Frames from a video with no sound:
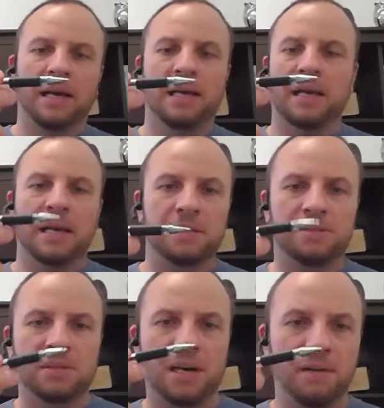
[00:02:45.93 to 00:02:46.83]
and it has
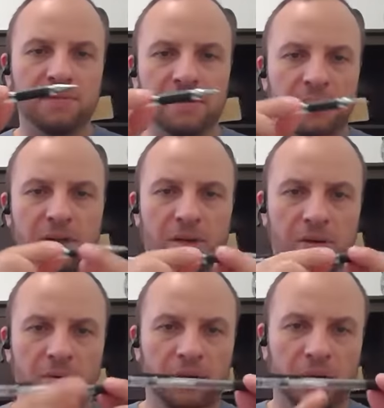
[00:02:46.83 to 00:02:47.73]
to have, you
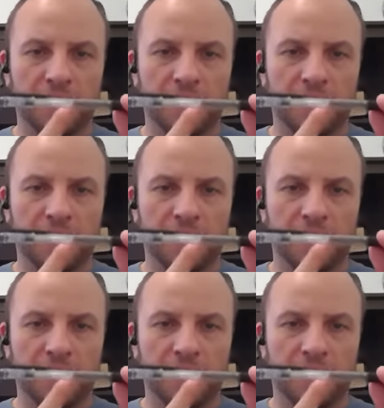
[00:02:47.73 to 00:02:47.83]
know,